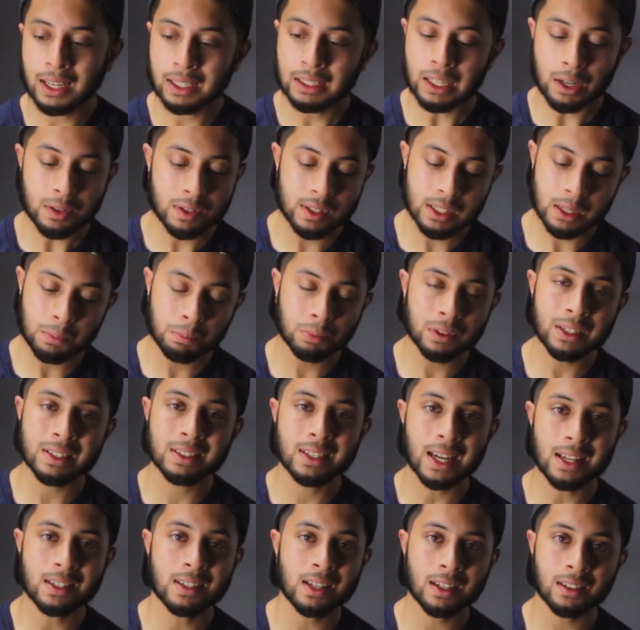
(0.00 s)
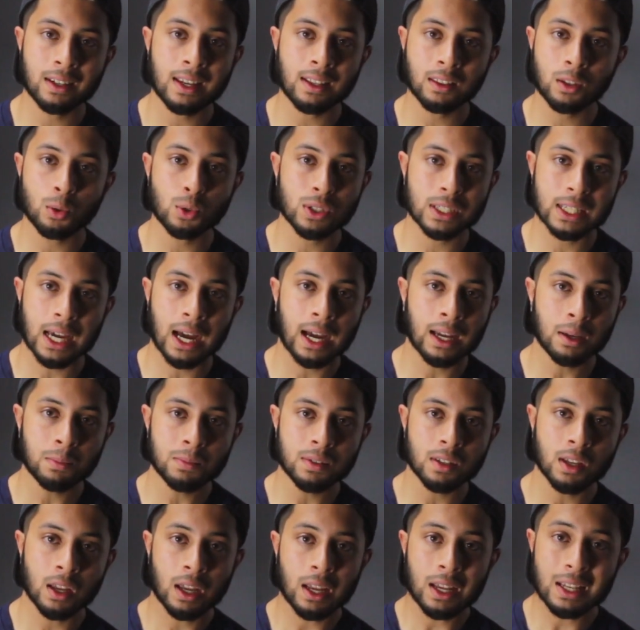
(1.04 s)
Now simply designate those
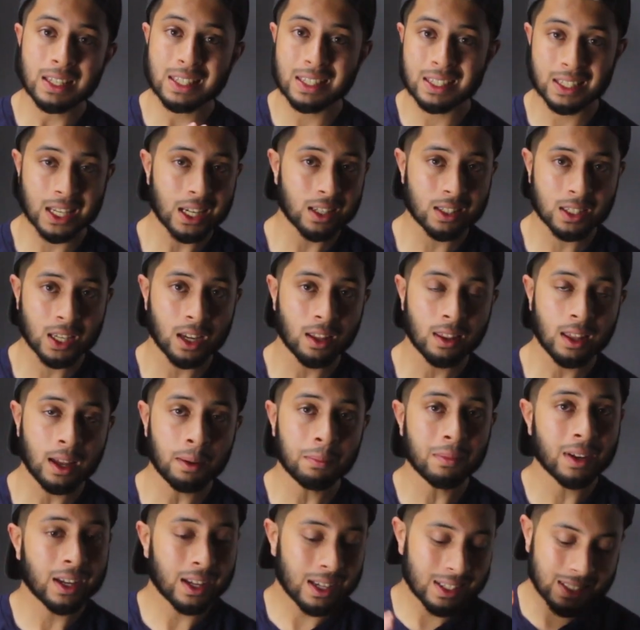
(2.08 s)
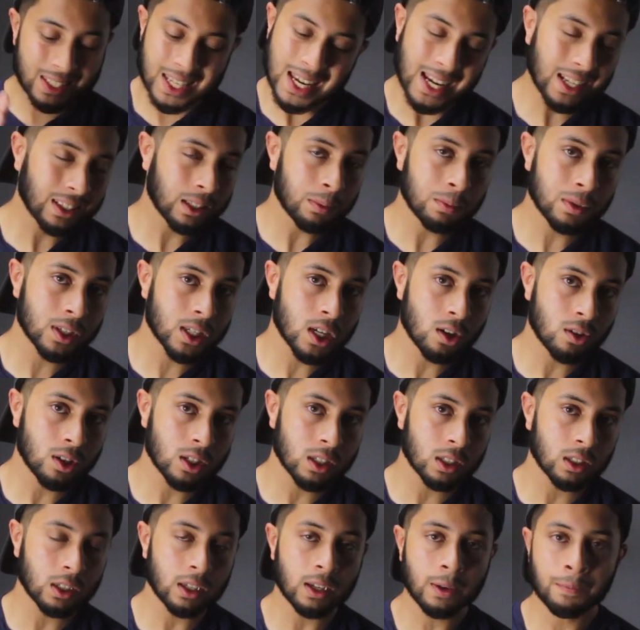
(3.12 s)
times, stick to them, take them
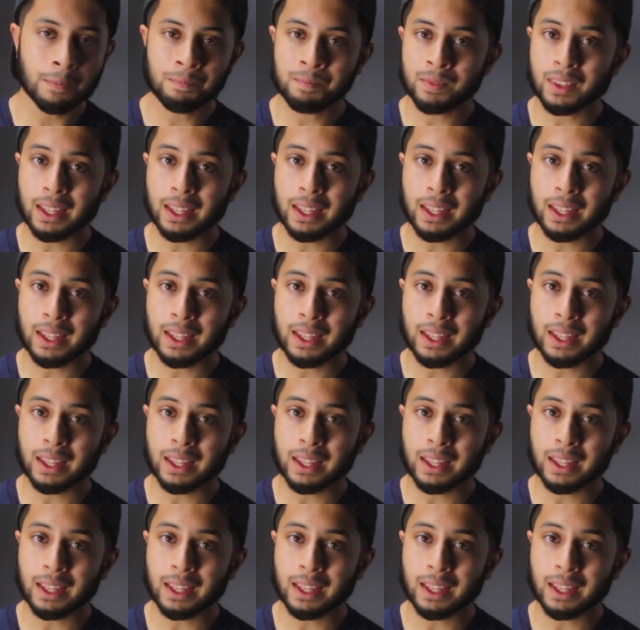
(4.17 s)
seriously,